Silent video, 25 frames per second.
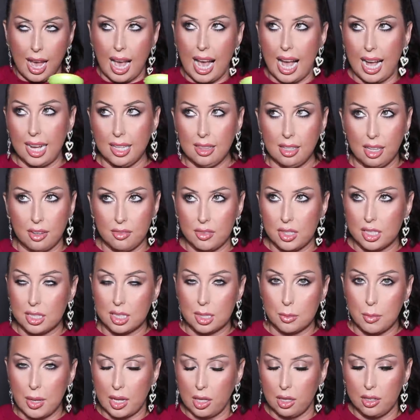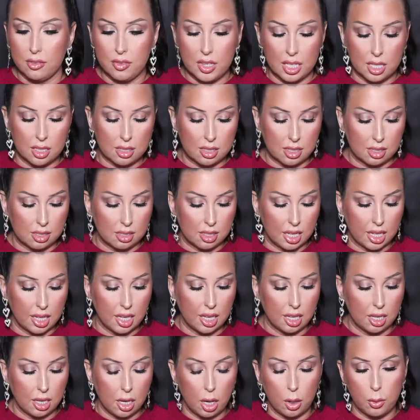I love the smell of this. It's like
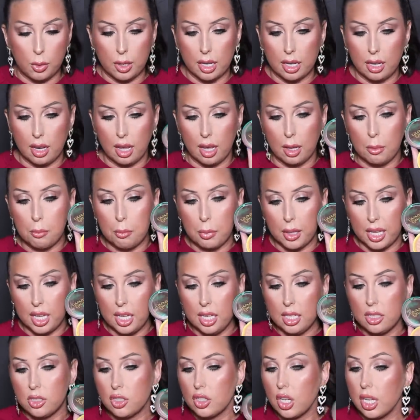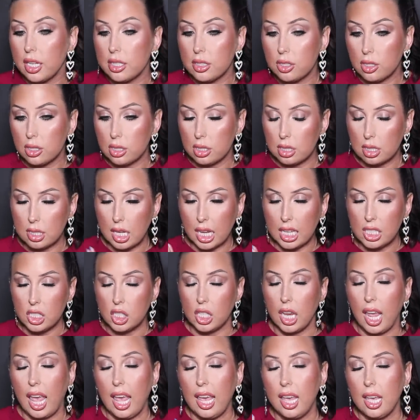a coconut beach. It's
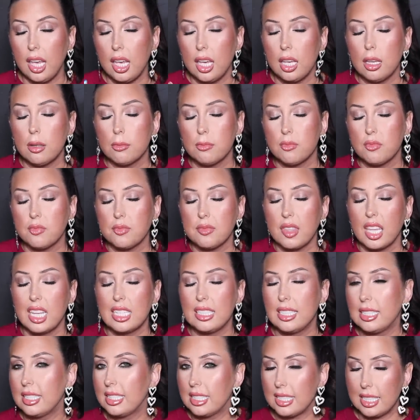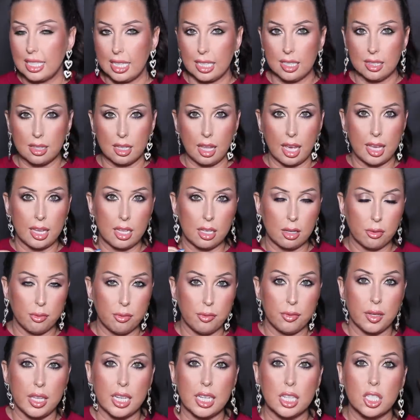such a skin-like
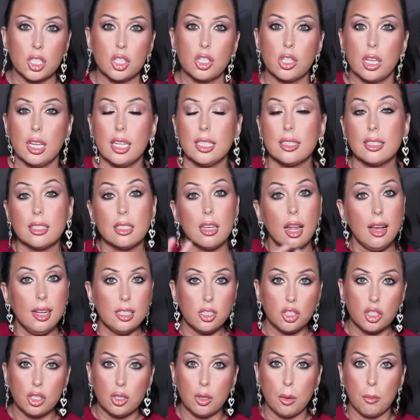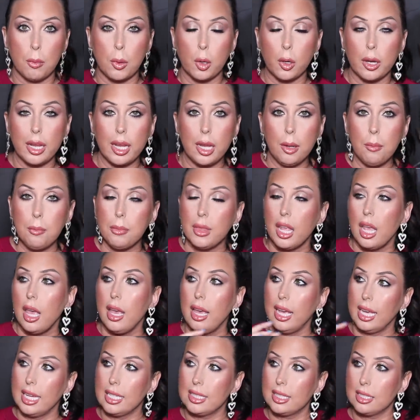finish. It's not shimmery.
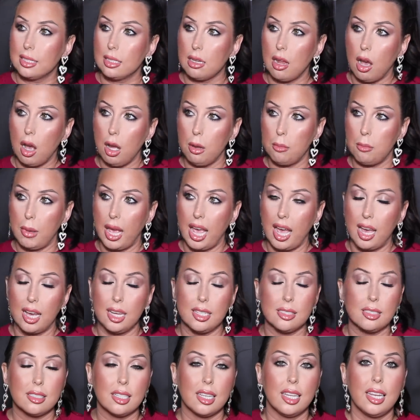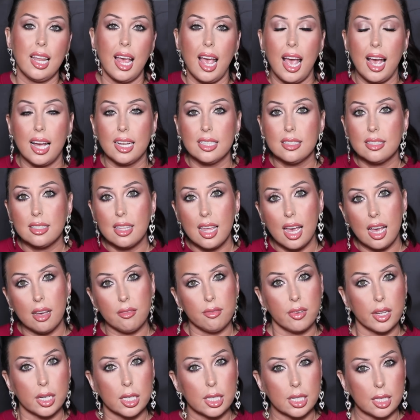It's not matte. It has
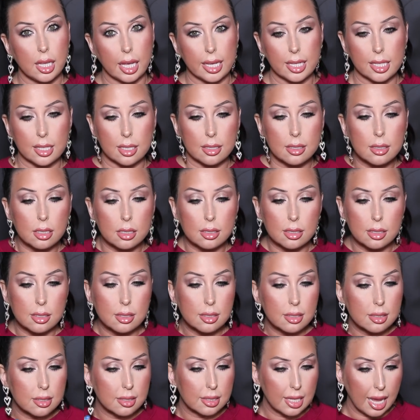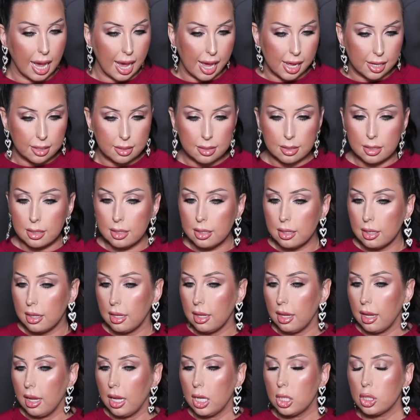that very like satin,
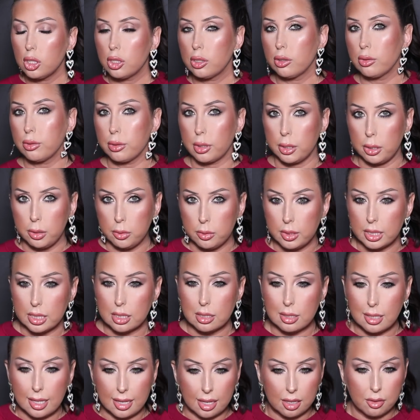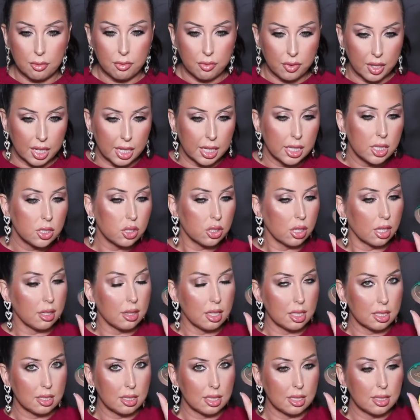true to skin finish.
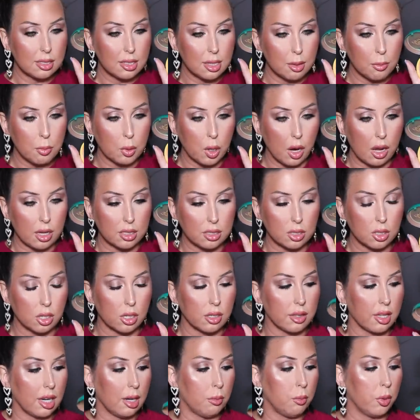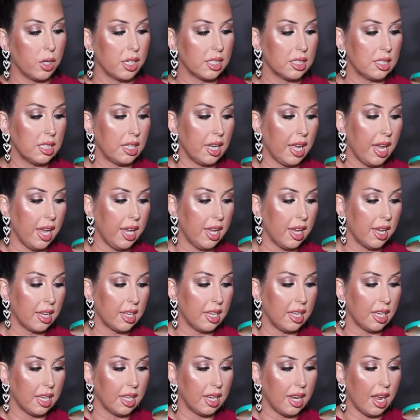This is the bronzer that I'm wearing today.
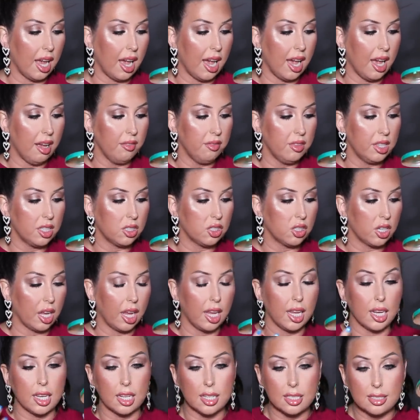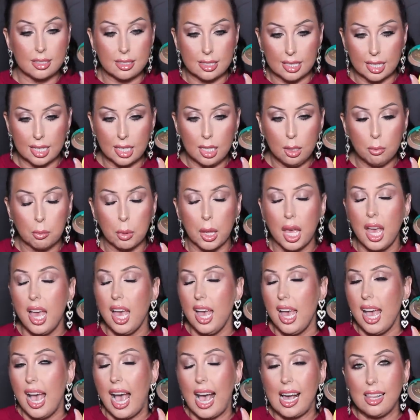Again, I have the shade deep.
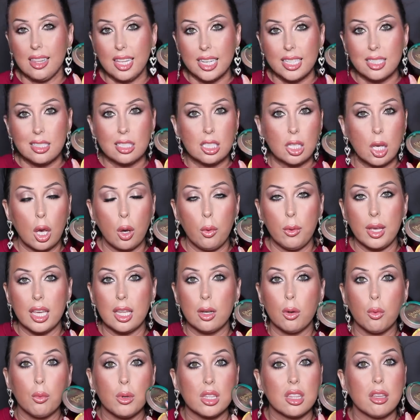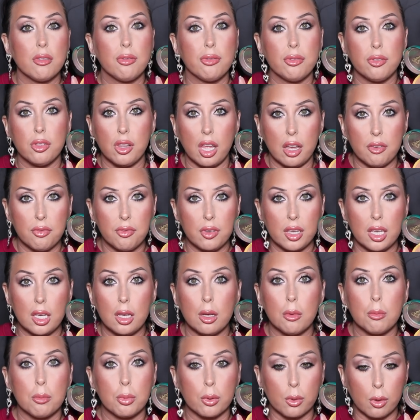I like to go in with a
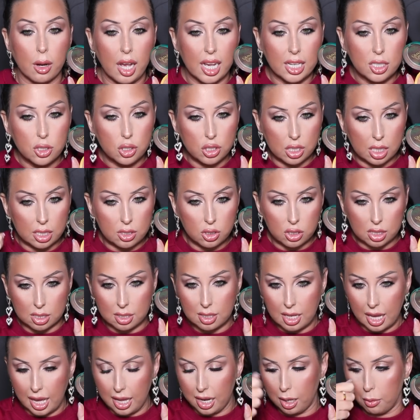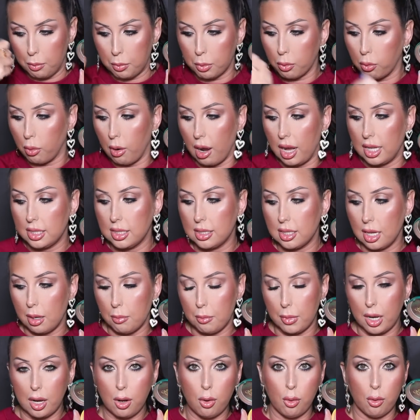fluffy brush and just kind of bronze
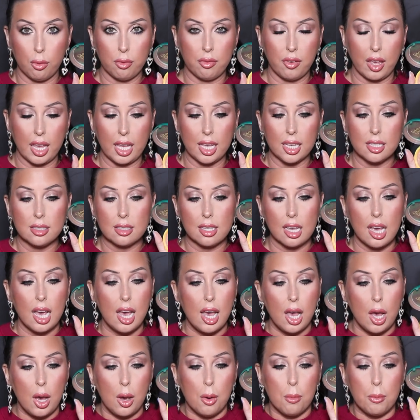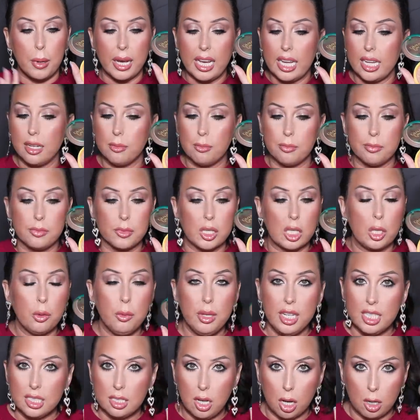up my whole face. But you
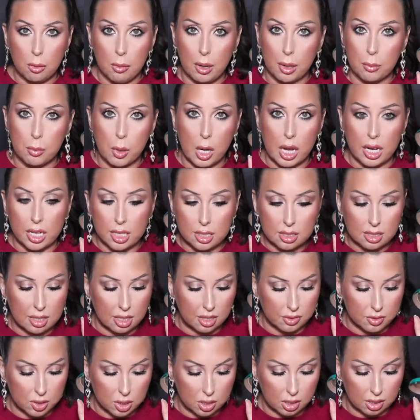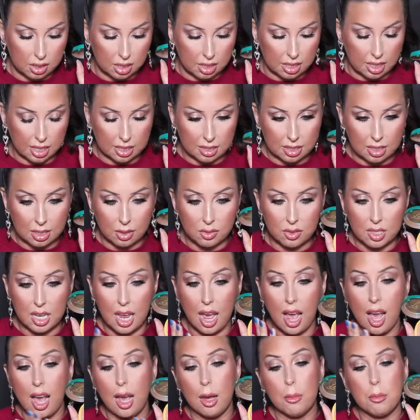want to talk about products that have stood the test of
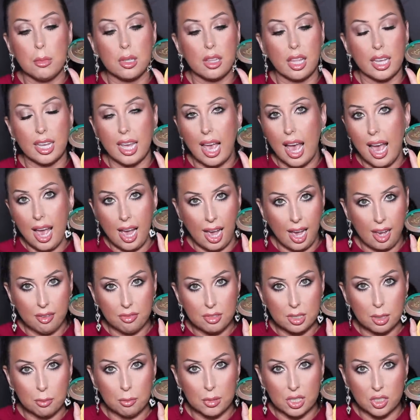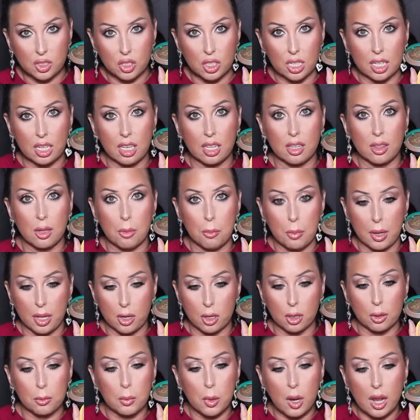time. Like, I have to mention the
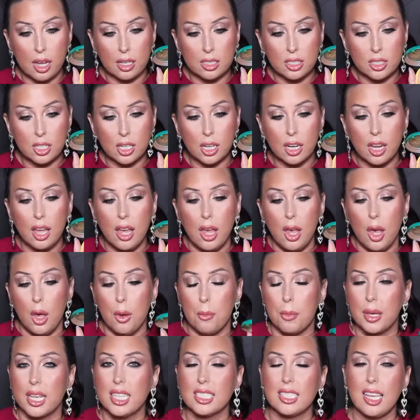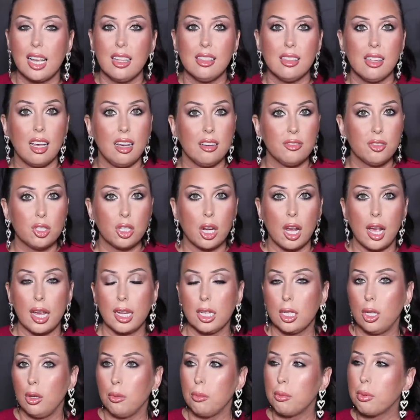butter bronzer because I love
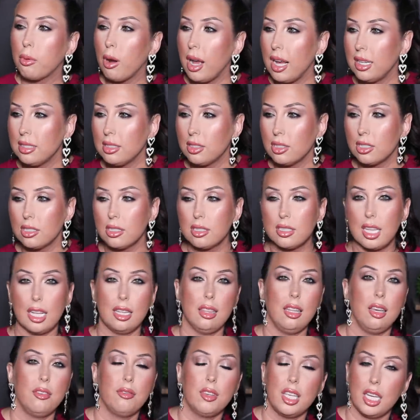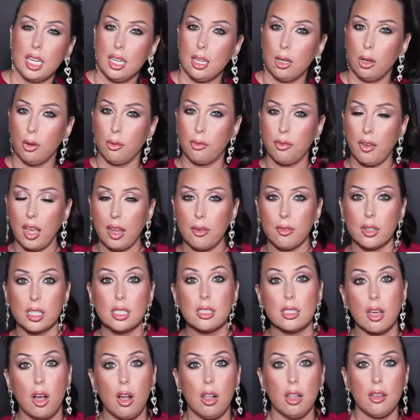trying new bronzers. I love getting new
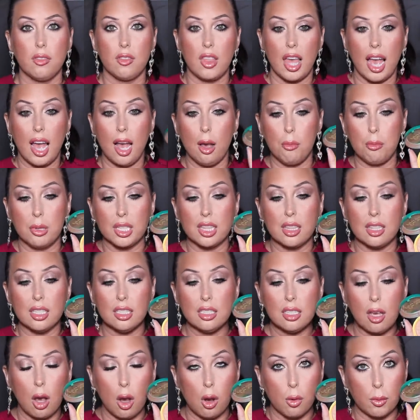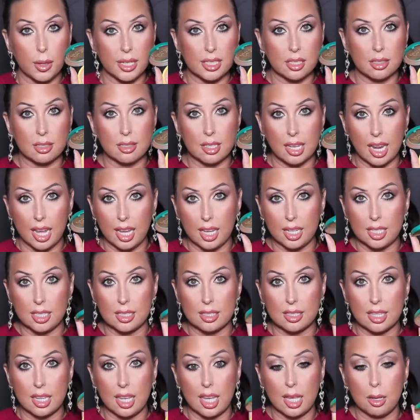favorites, all of that. But this always
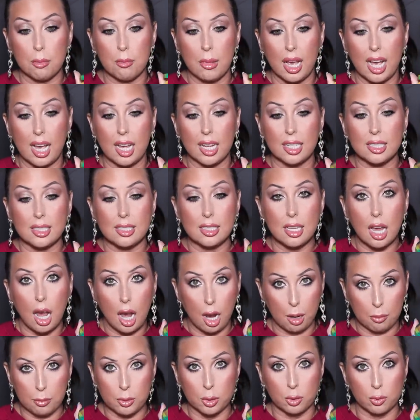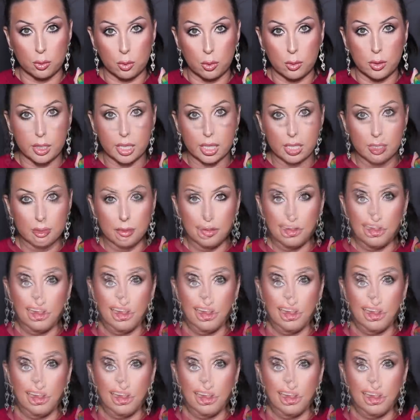stays in my top drawer.